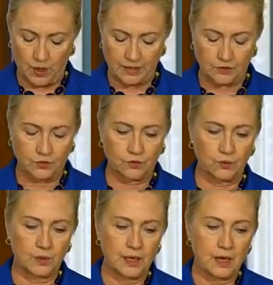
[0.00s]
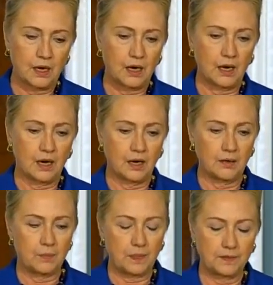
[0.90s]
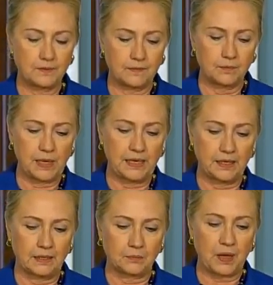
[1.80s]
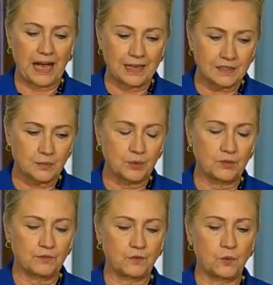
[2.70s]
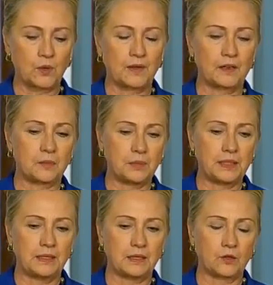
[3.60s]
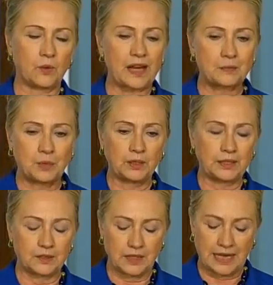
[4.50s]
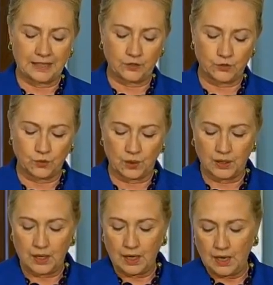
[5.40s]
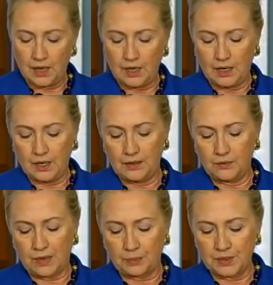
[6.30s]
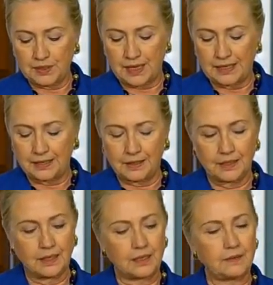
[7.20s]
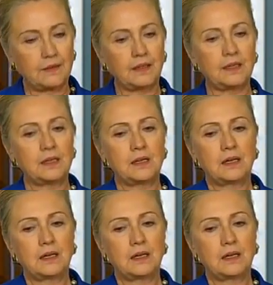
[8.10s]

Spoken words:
want to make it possible for there to be a credible interlocutor representing the